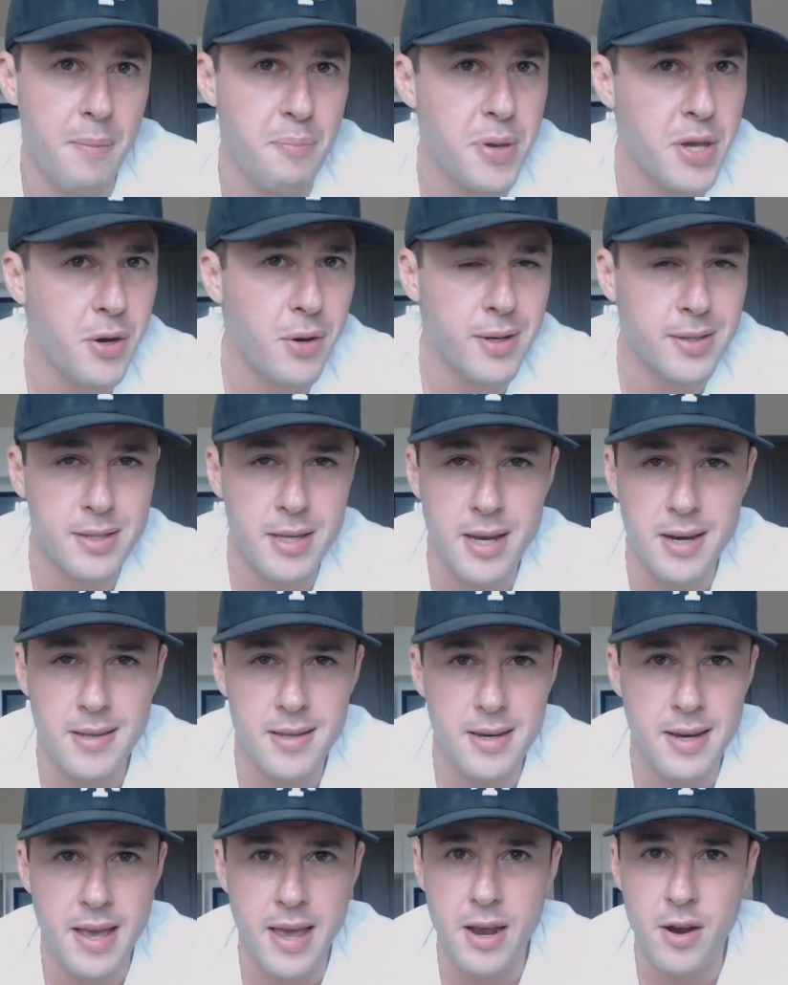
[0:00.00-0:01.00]
beer at the end
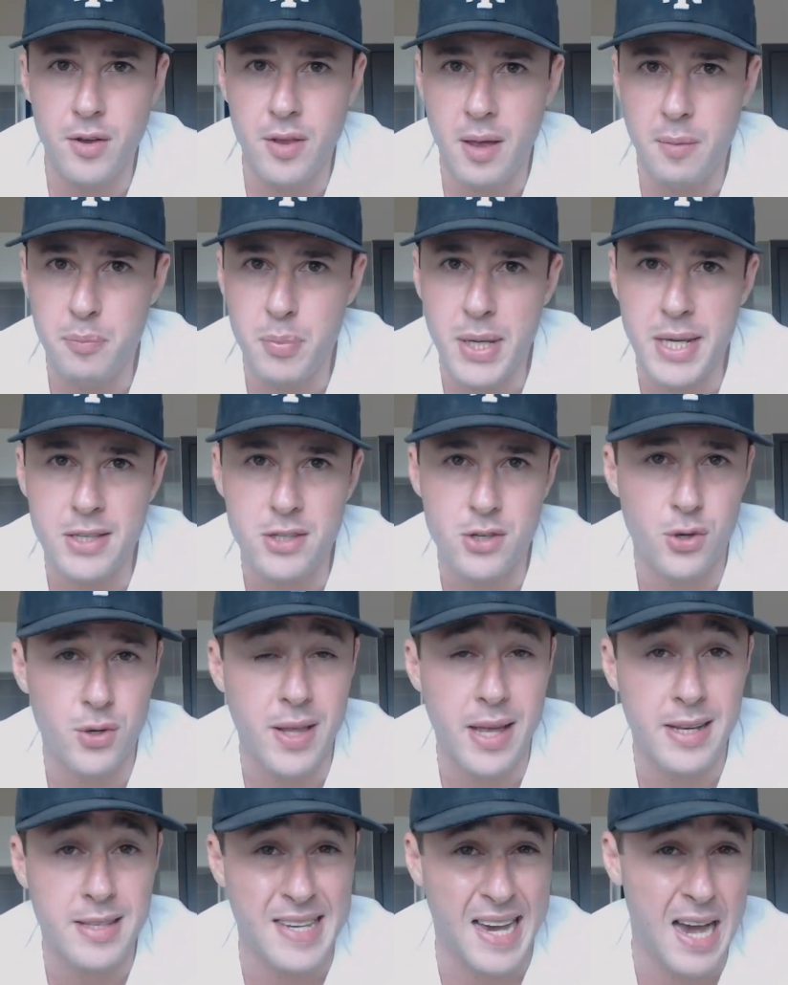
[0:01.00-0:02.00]
of the day, or that pizza, or
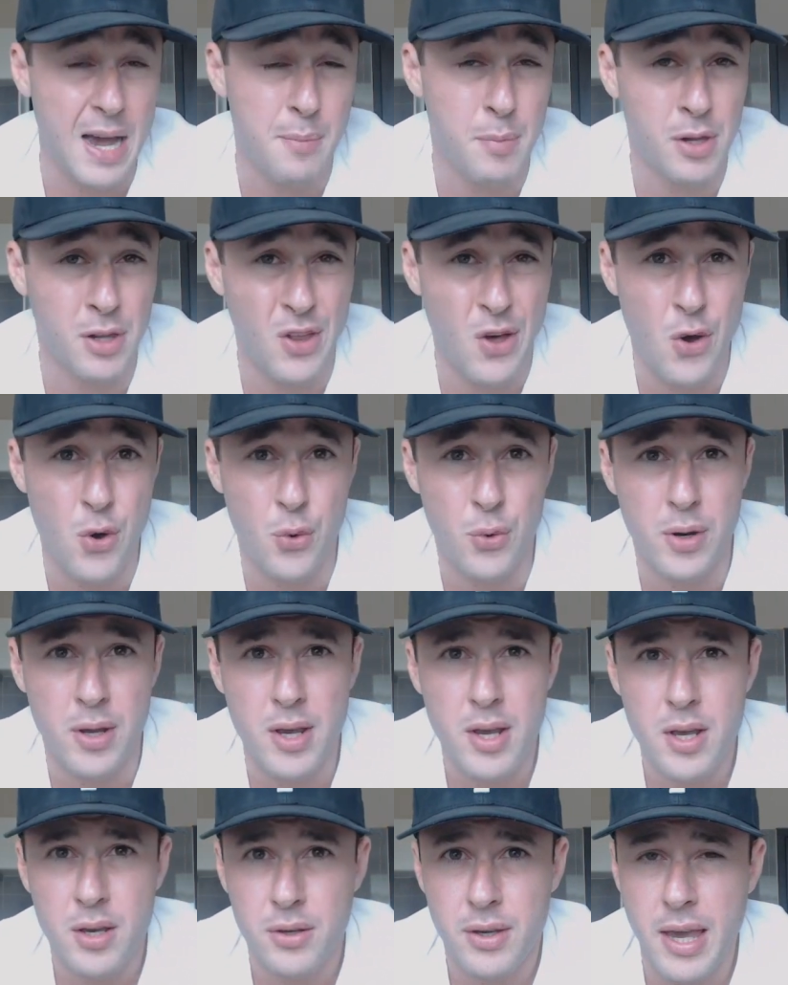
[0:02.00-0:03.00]
that time alone,
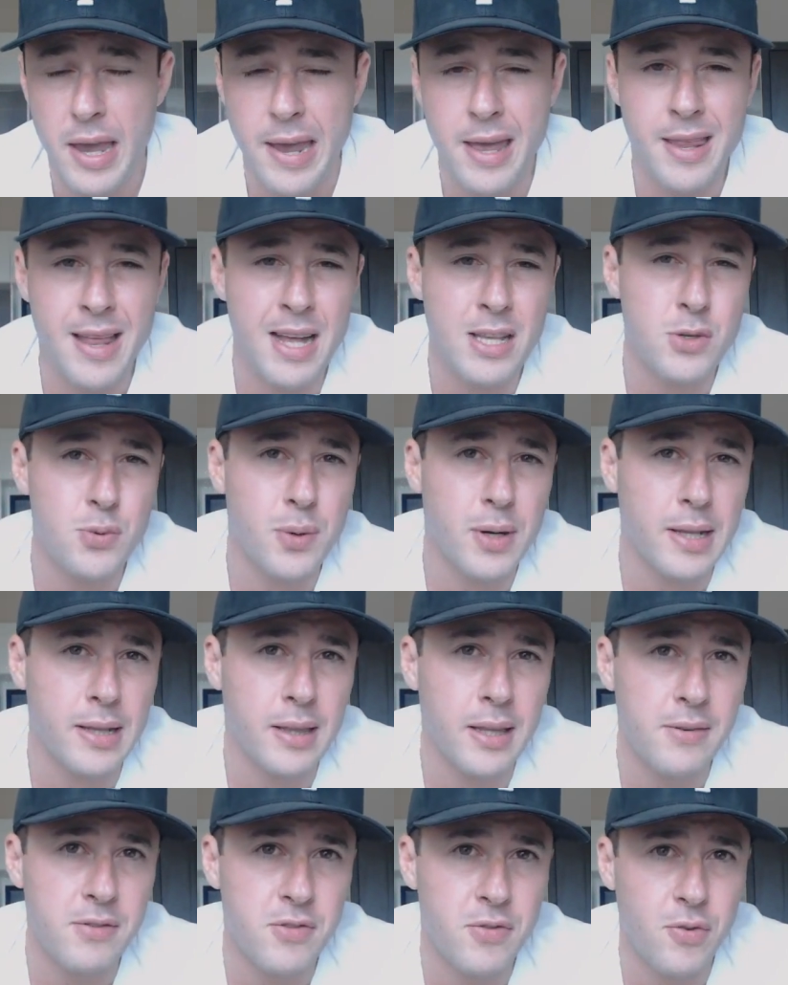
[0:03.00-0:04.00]
okay? And that's what he
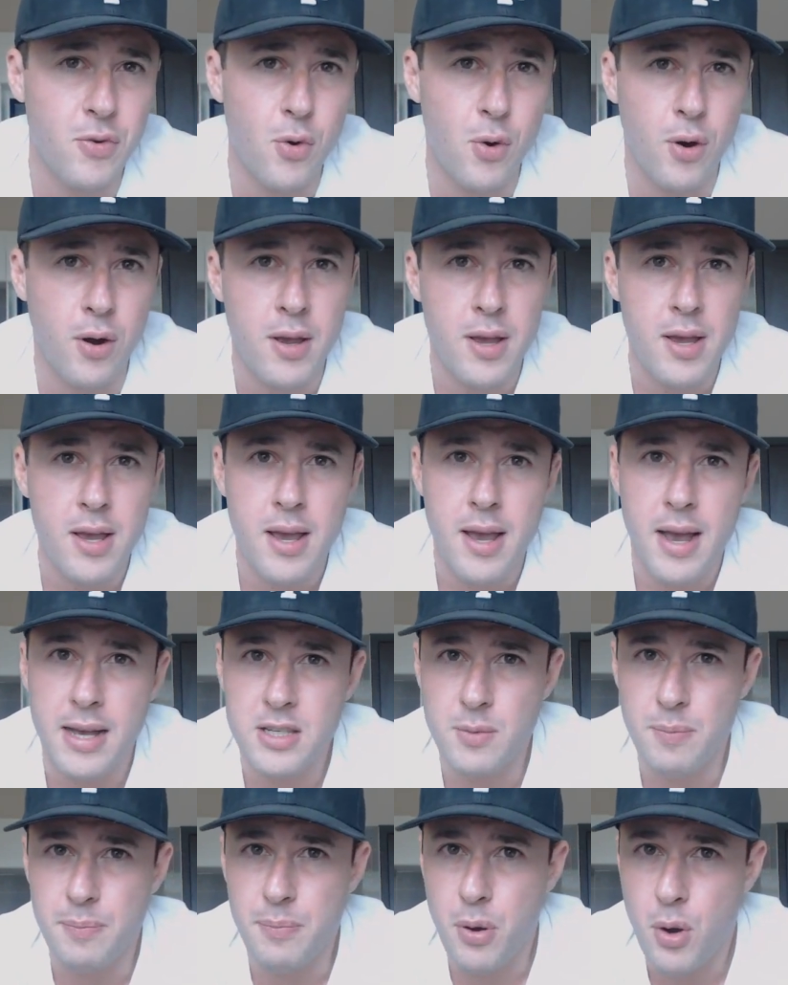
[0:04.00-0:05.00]
lives for,
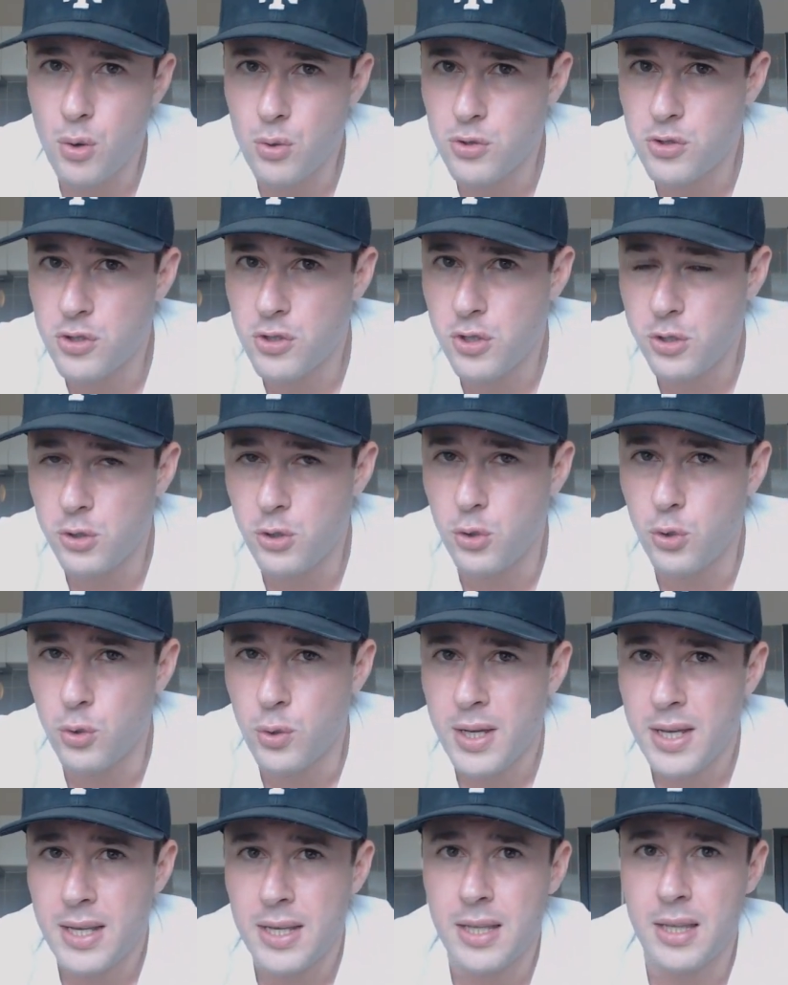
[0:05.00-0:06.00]
as opposed
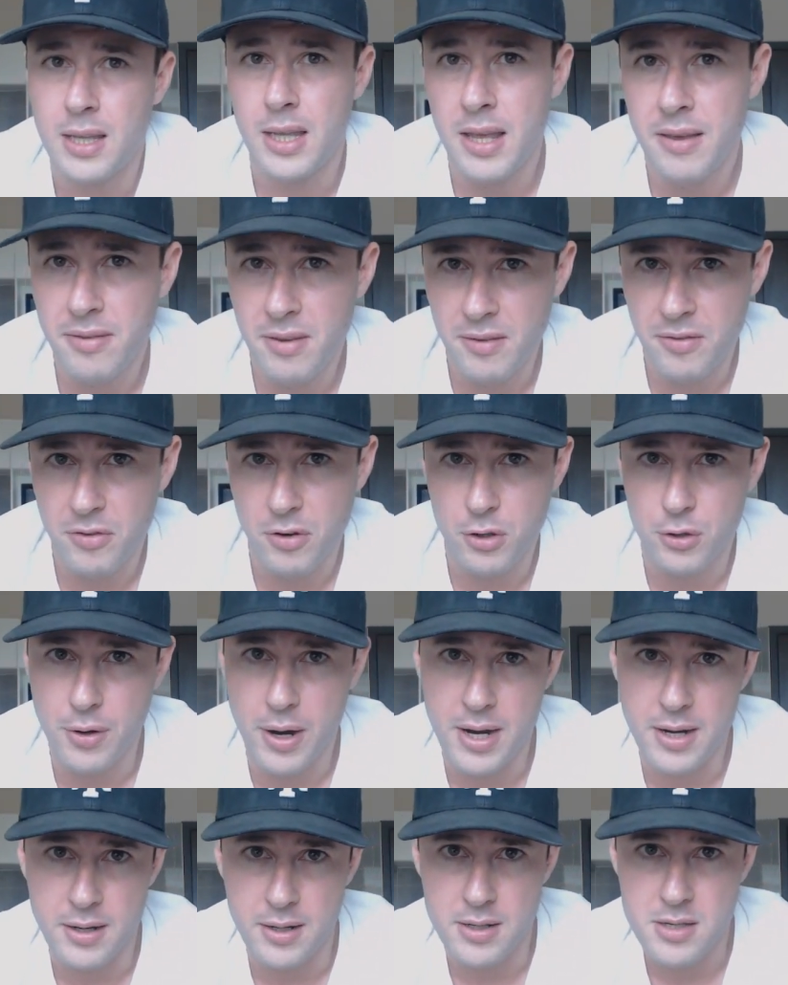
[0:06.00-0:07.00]
to living for
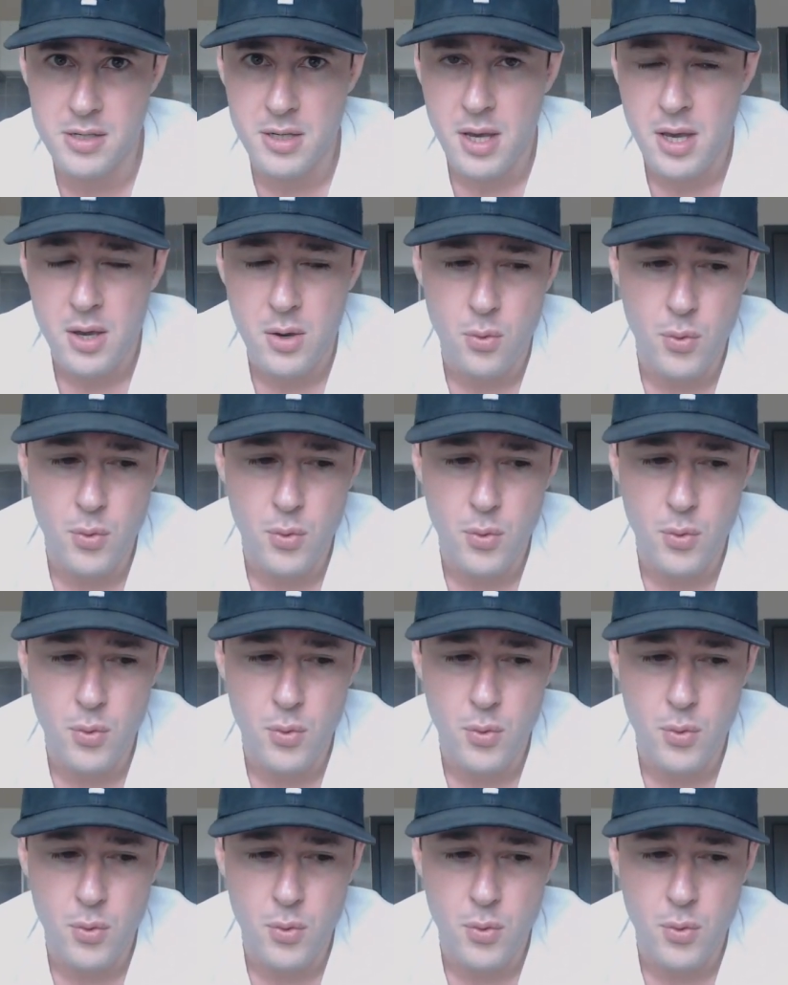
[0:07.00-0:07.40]
greatness.